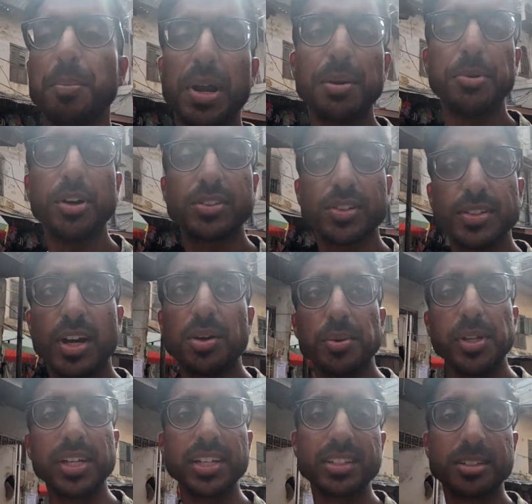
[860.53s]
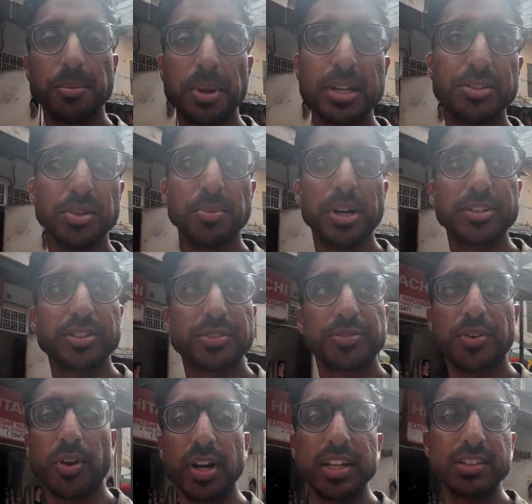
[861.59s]
But I'm also not willing to pay too much
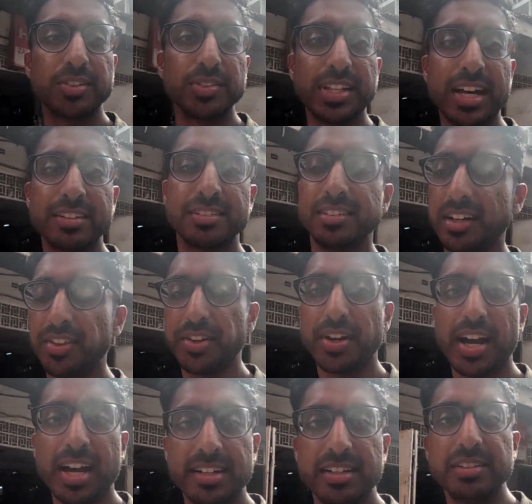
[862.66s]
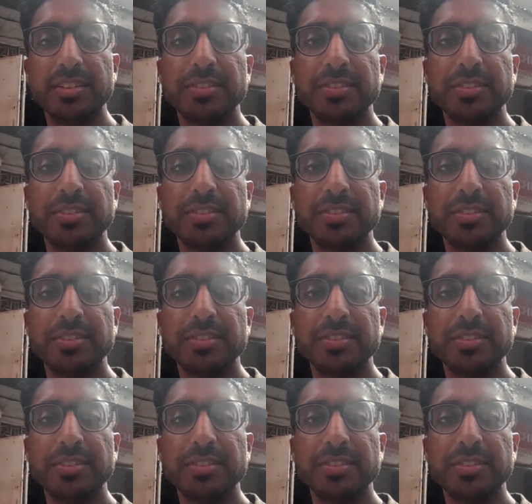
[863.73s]
for it, so that's another added